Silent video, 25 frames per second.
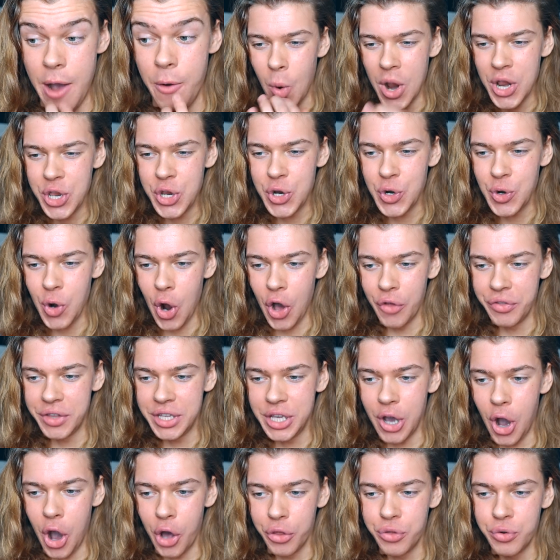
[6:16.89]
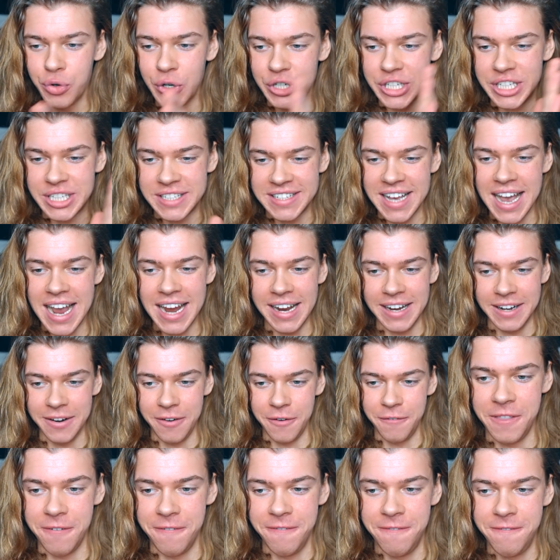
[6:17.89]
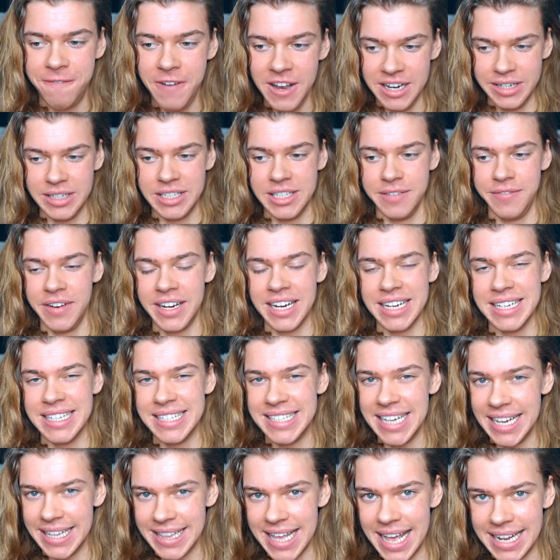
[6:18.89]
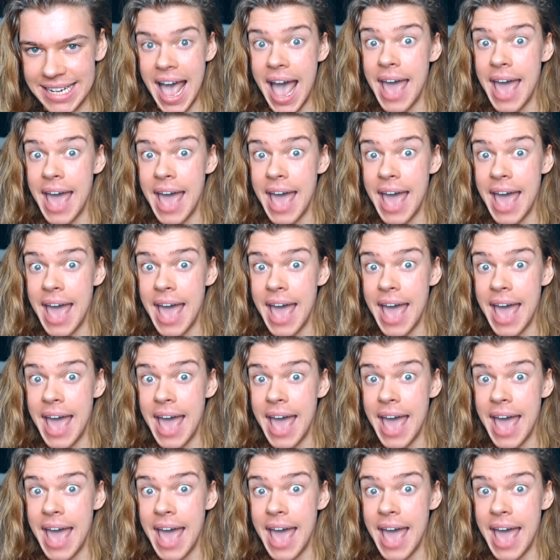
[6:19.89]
When you're on the other side of the fence, if I can say that,